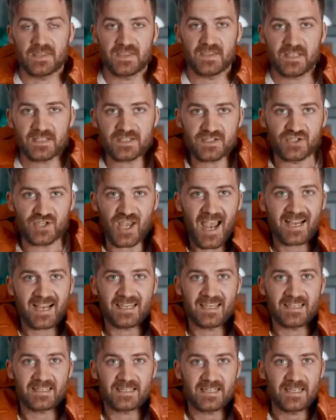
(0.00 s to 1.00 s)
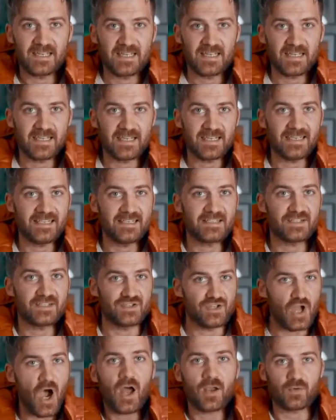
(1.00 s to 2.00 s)
This jacket is
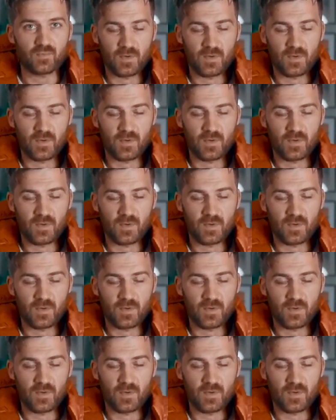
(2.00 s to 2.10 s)
not